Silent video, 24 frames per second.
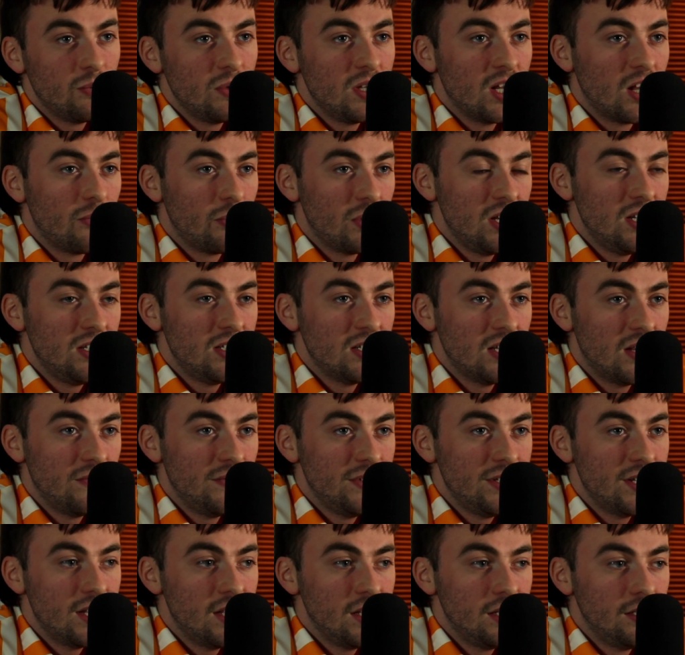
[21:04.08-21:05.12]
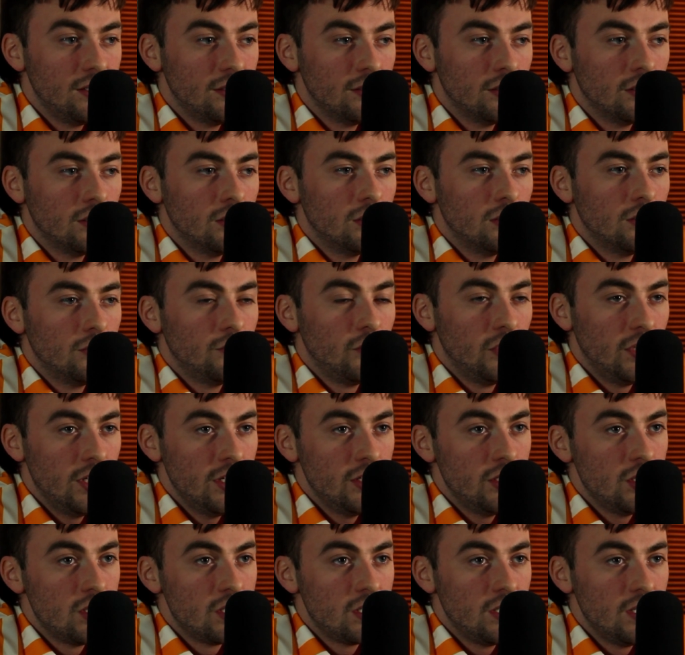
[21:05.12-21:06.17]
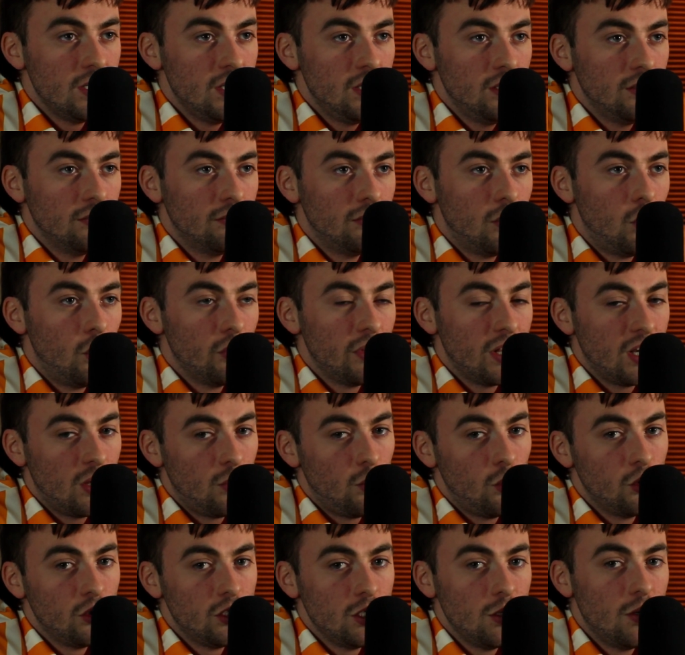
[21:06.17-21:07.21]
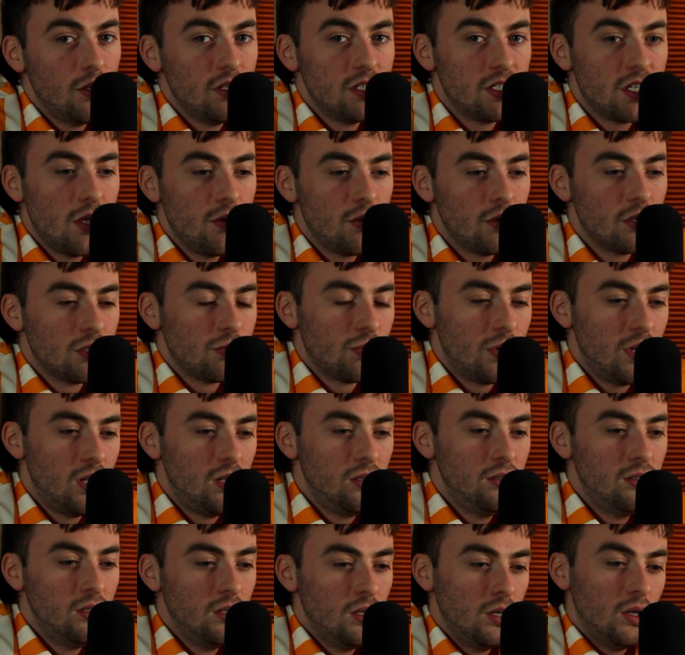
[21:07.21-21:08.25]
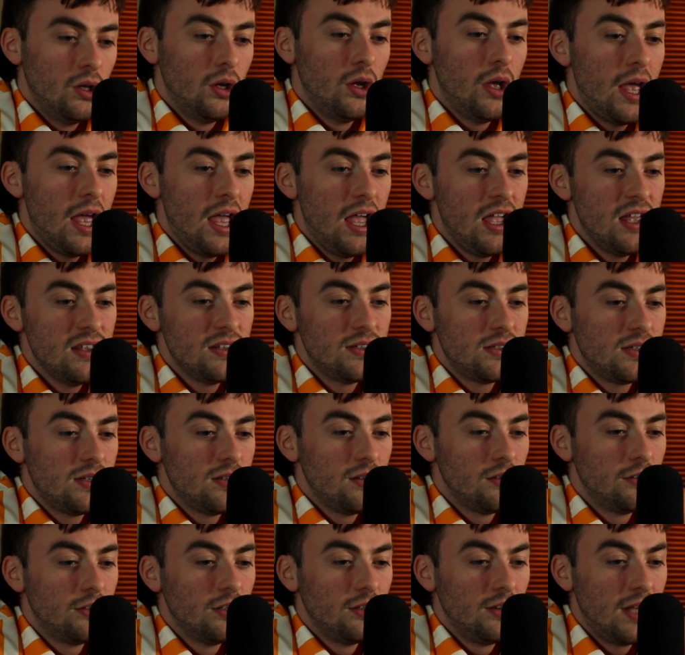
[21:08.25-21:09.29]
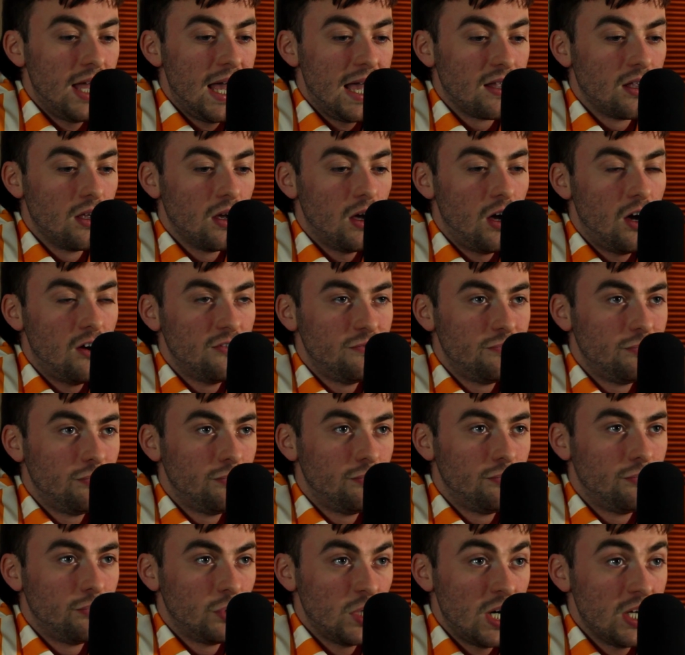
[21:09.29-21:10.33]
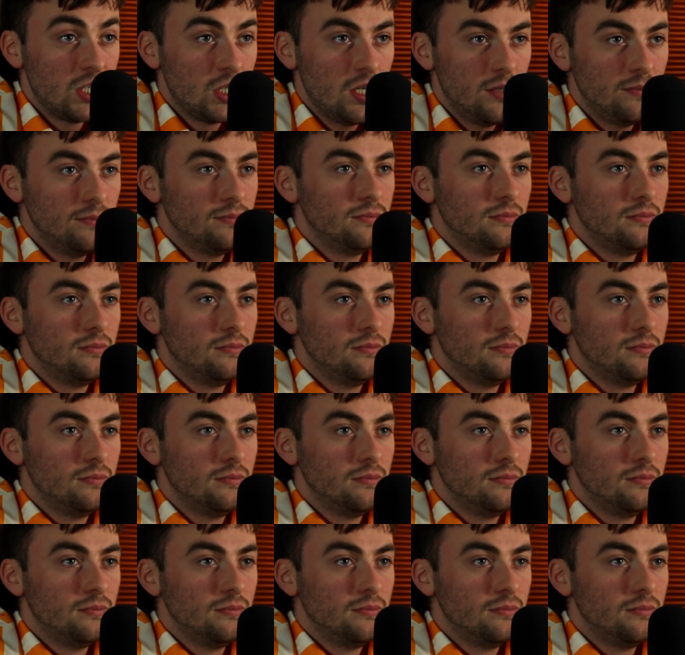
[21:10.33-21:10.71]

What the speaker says: and I've been eating every day, religiously, more than I would do in Stoke as well, is the lack of pressure.